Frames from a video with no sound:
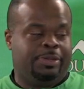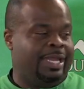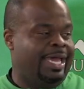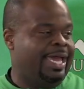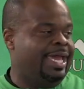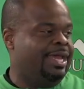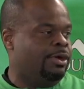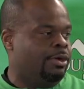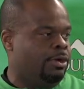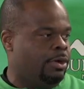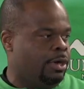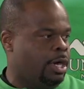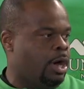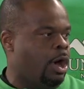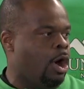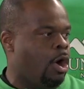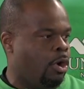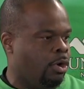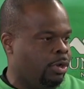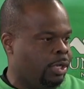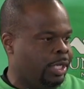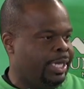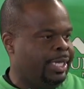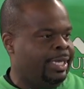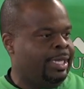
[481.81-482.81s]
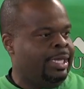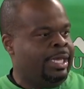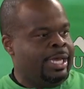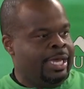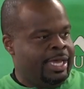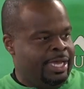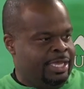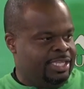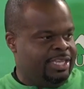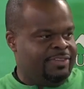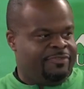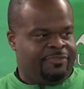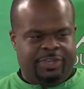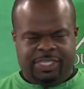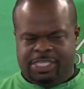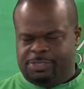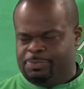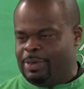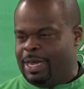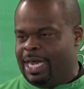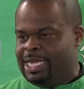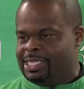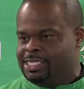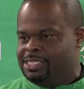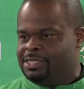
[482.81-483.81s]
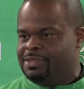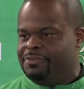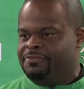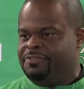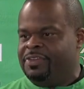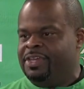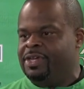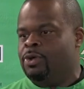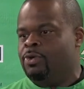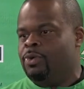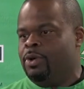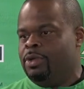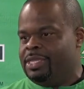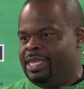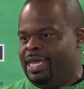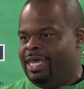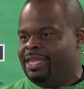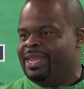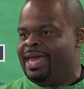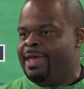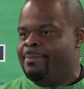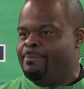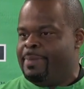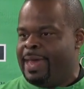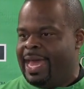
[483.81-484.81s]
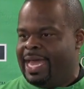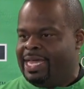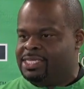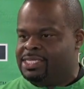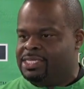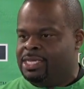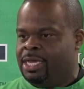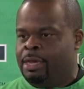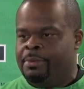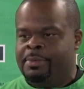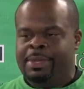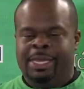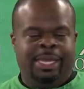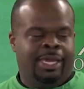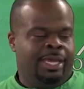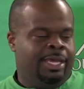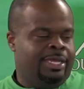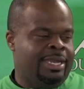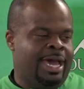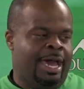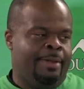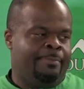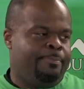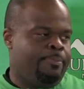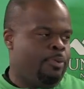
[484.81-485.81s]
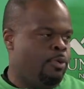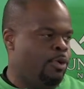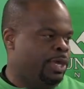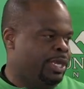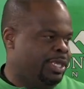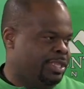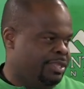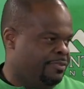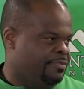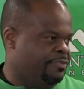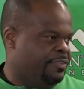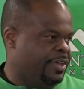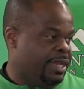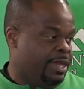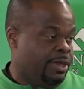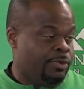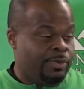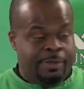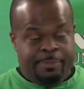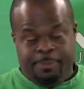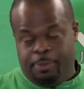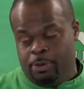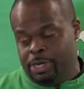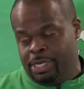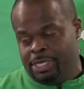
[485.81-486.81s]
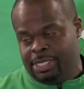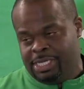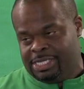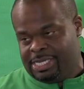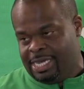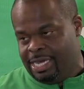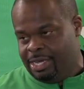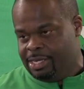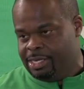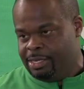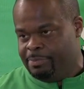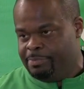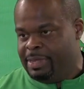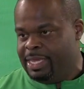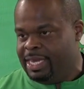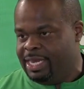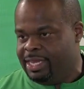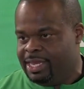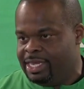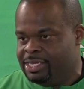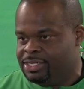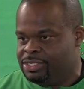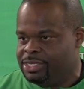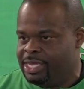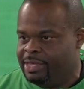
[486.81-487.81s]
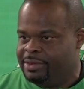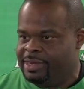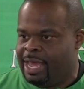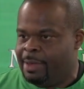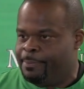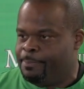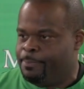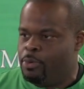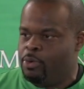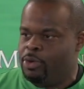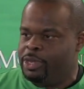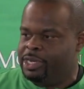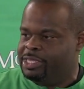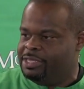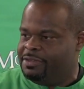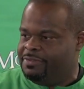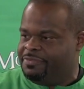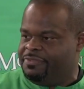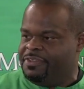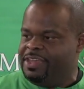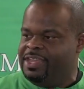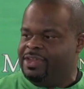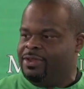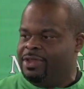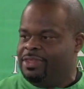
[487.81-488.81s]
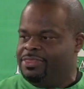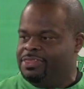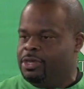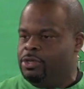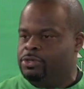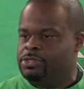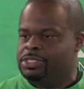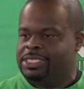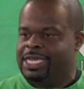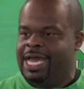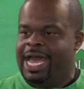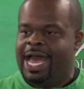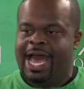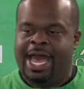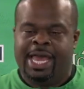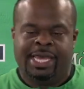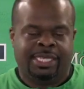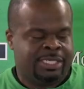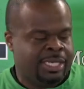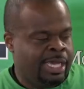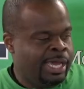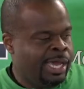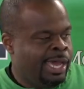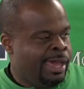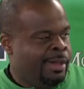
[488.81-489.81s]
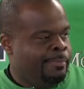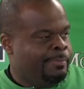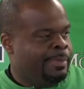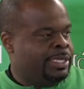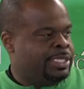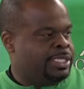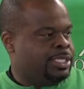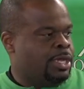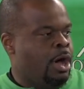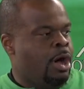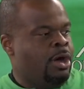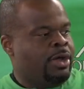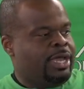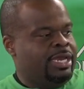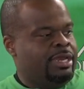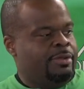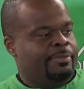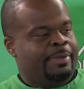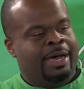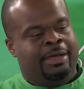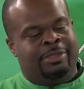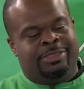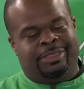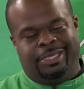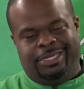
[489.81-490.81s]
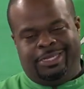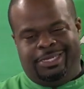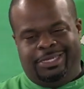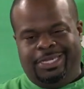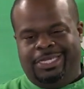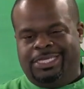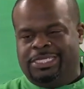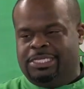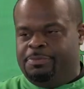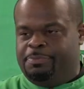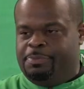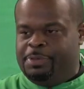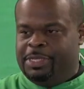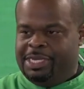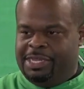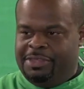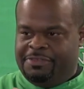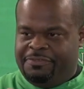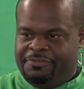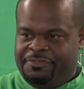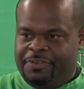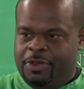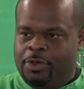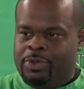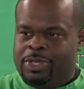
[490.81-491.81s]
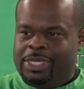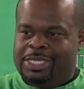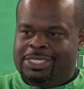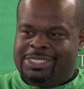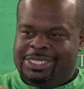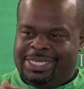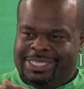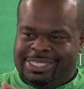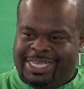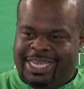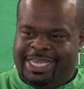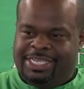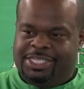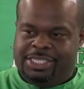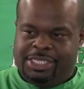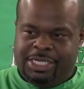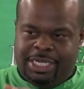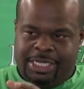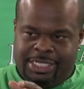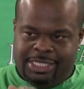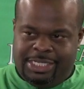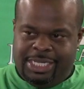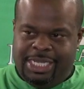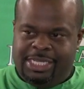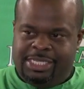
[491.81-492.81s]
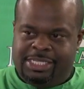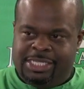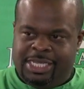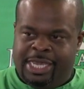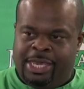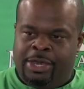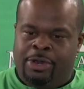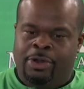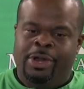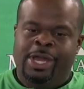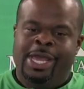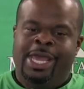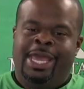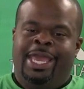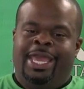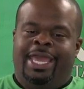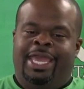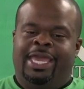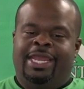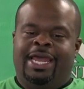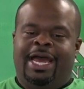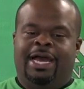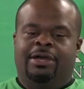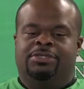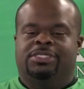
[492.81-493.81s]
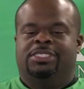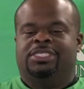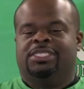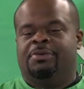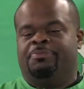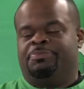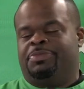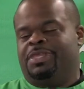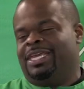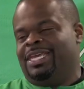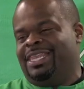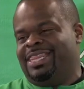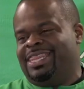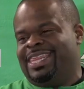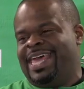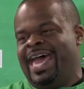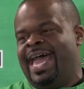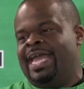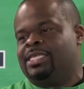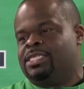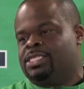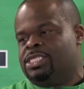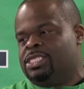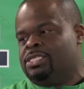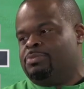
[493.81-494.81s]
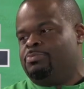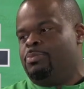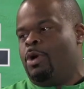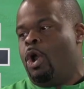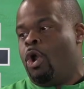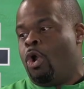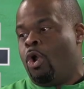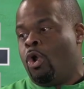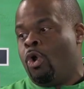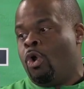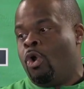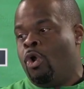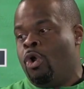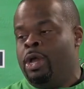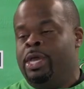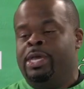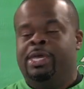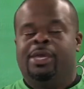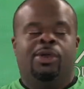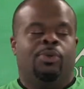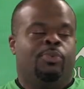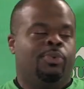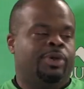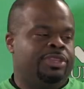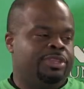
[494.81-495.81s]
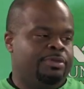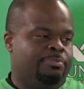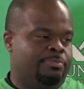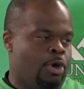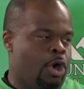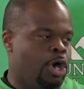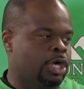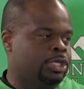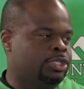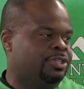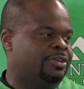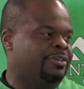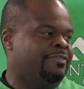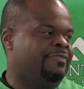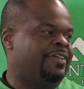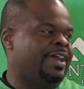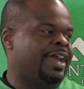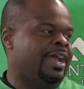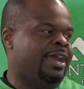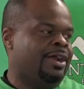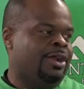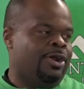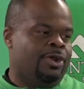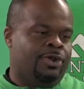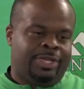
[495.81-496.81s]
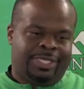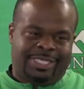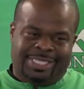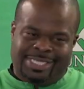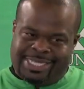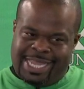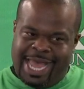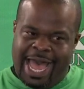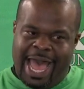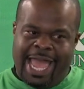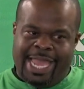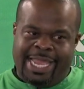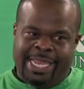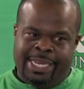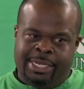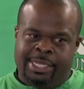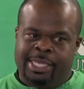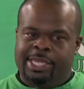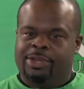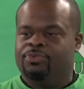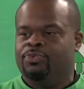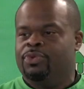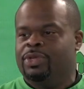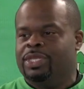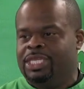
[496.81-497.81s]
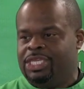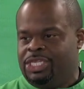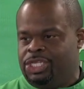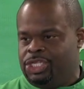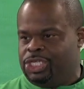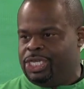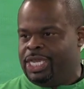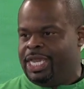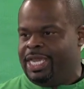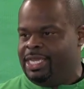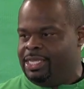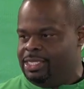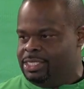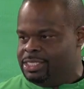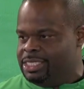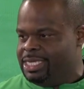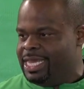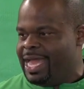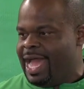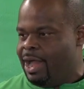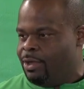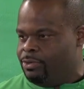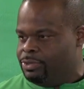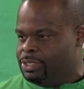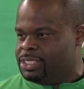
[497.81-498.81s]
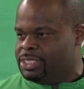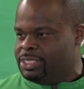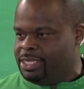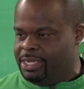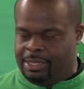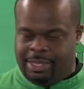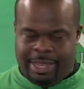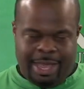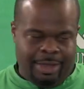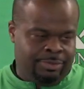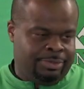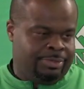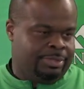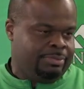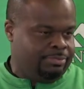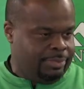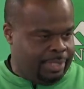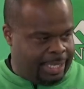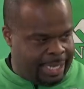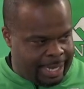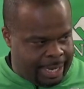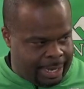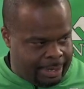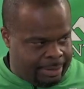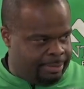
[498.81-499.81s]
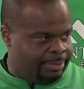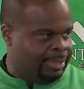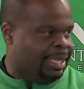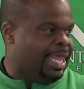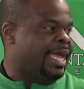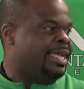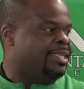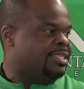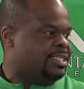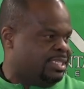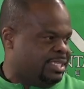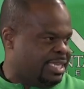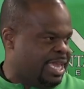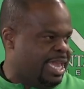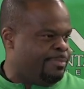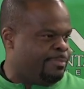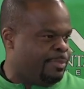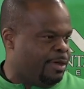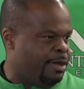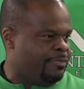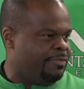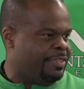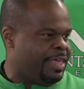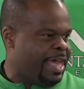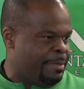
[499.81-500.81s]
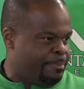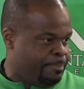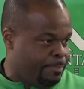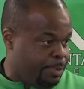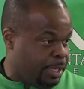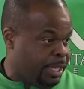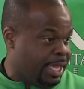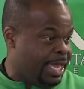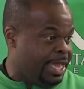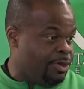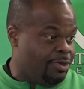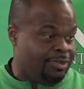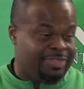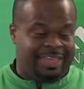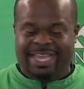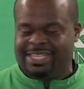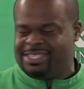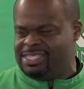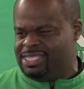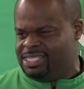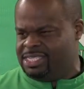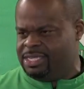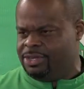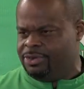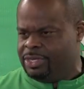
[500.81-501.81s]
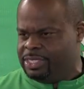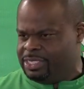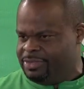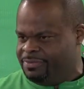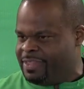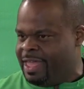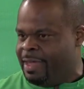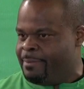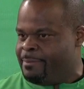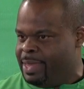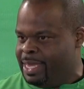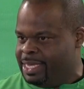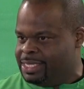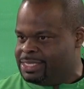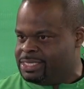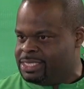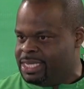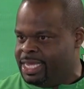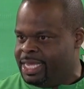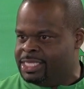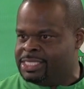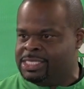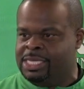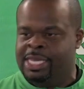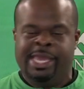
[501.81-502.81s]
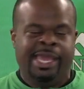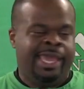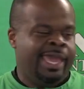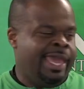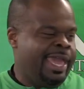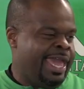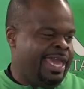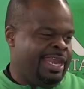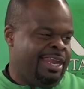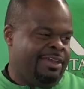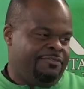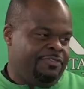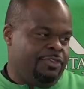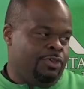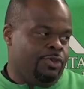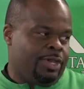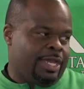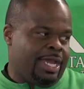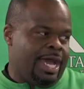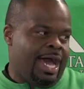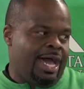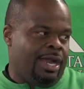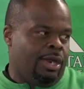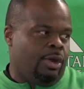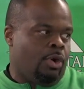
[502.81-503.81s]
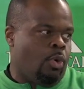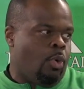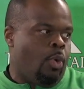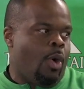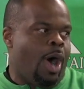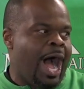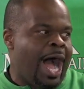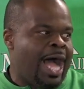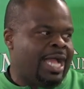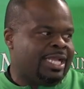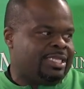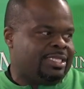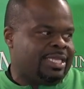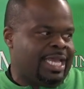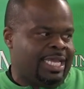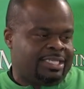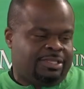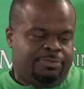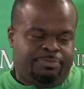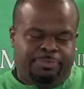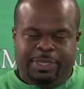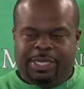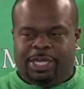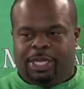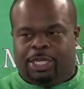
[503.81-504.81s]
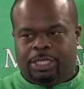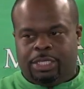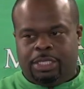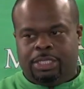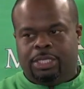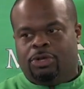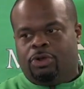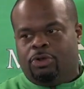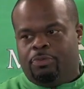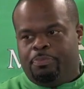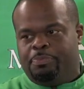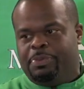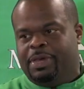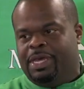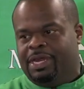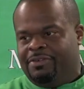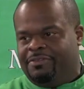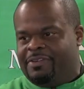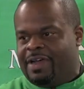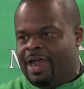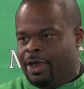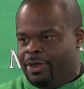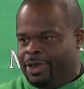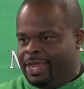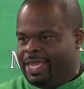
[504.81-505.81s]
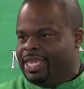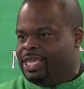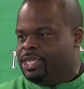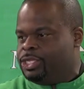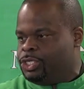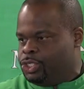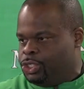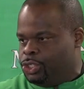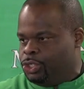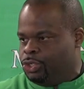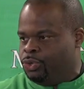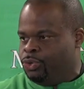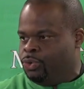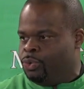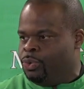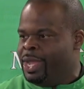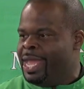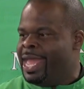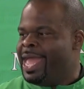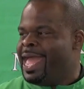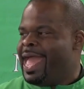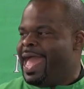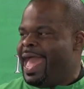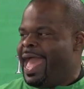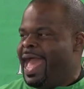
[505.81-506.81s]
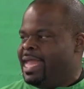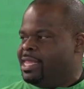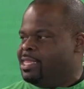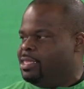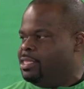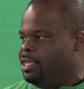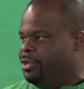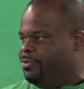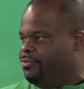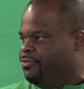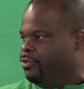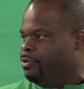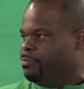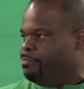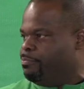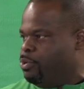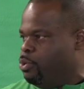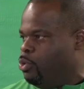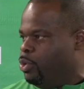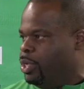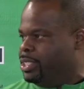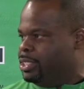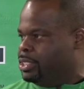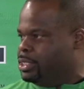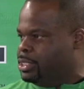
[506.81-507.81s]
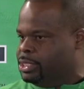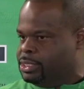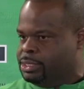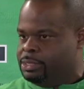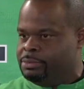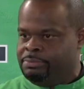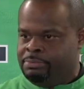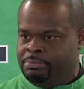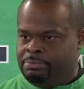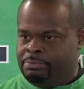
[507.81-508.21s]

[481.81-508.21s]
plan on calling different spots of the field, well, now that backs up. Not pointing the finger. We pointed this out in the meeting yesterday. Not pointing the finger at those guys, but talking about the discipline and focus and attention to detail and how something that small, when the margin of error is tight, can really change the landscape of that play or that series, if that makes sense. And if you kind of watch, that's been a little bit of our issue at different points,